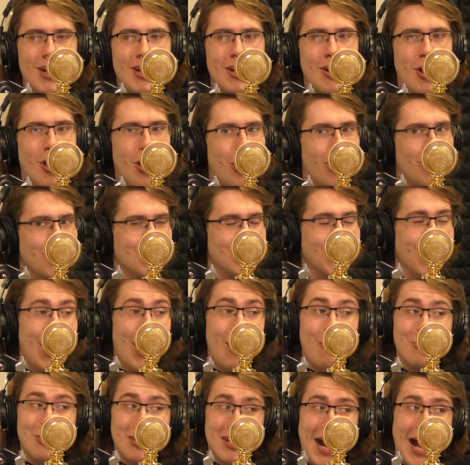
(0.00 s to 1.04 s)
and a hard
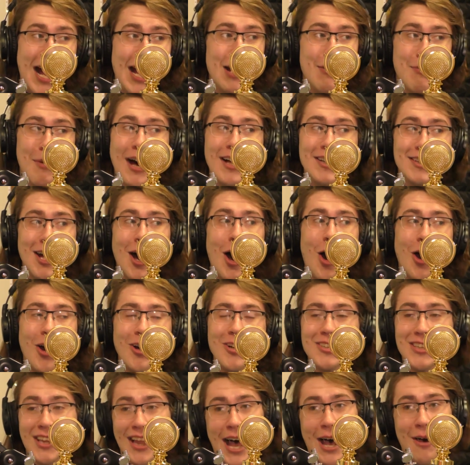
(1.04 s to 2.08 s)
left. And I am on the
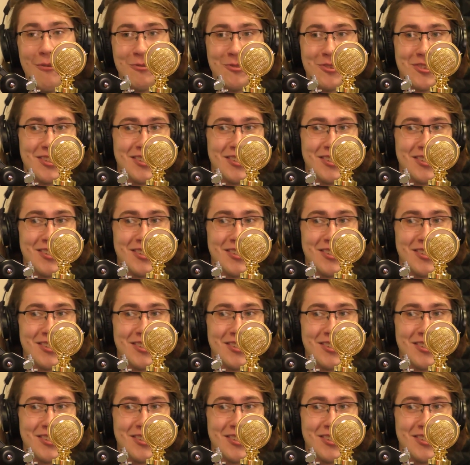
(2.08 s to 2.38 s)
hard left.